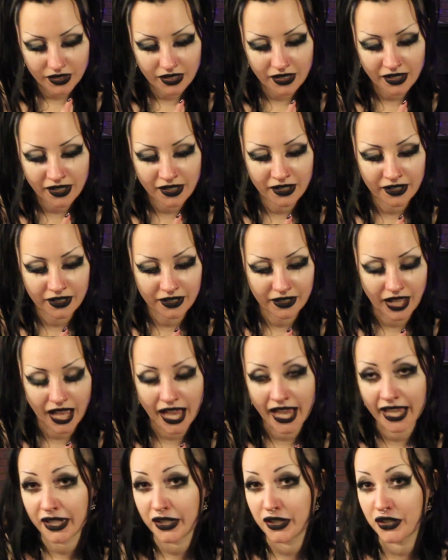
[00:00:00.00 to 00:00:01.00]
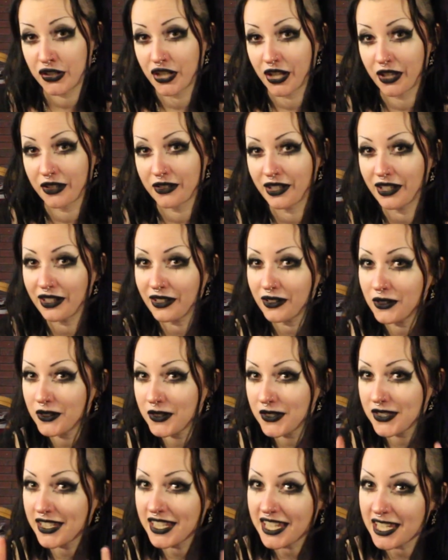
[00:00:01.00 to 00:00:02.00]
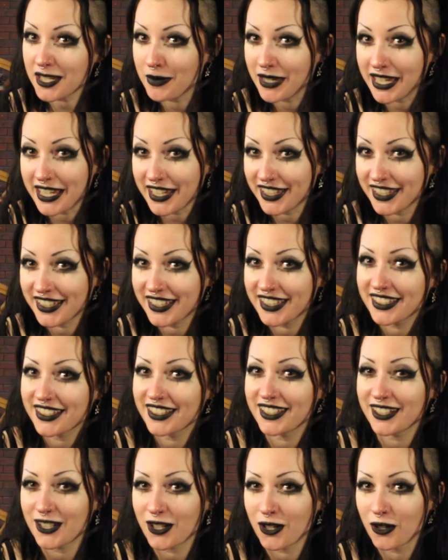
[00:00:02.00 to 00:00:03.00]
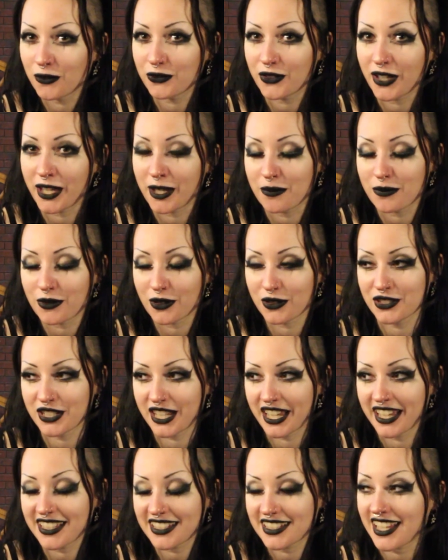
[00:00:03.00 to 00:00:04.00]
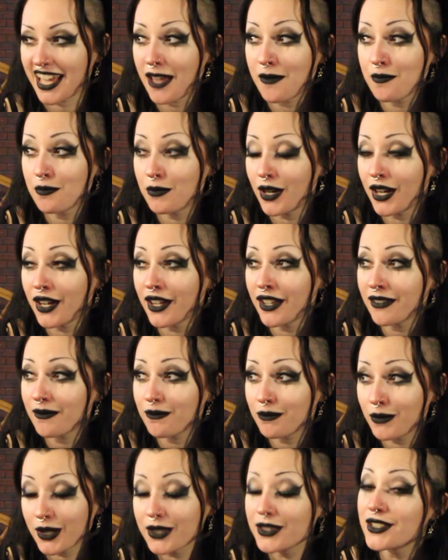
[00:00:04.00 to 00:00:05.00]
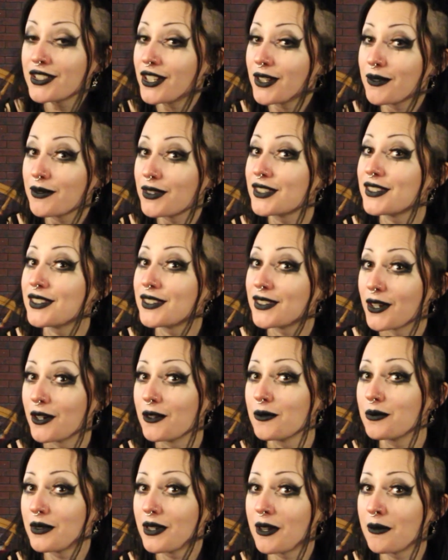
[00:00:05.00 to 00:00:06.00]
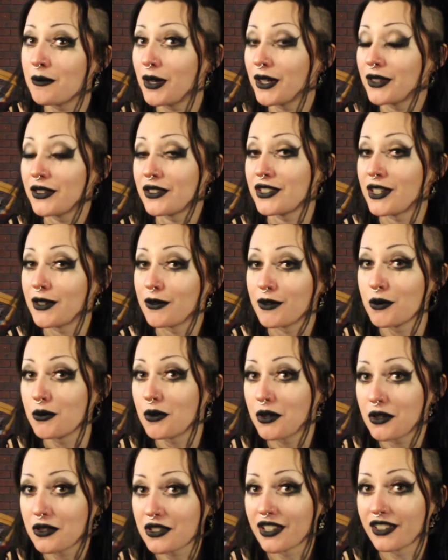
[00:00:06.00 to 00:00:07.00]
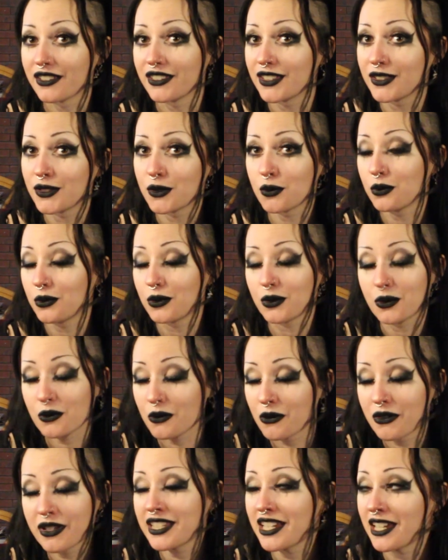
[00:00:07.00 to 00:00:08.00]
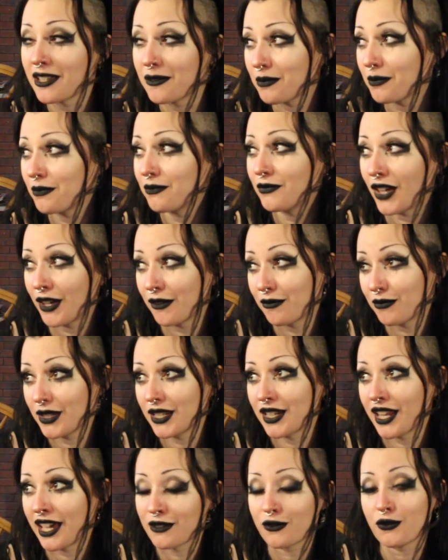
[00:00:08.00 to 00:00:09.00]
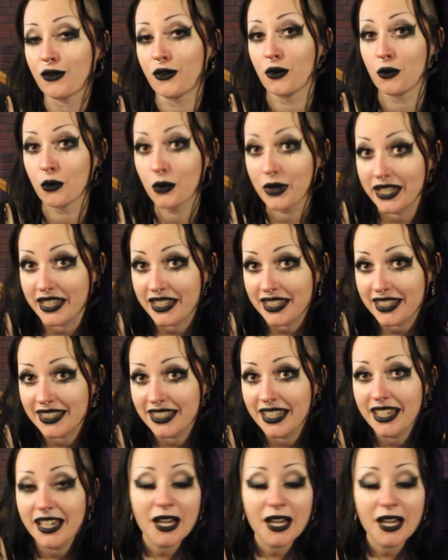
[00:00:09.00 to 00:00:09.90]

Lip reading: and showed a little sneak peek of a project, and by the time this is up and by the time you're watching, this will already have been out for a week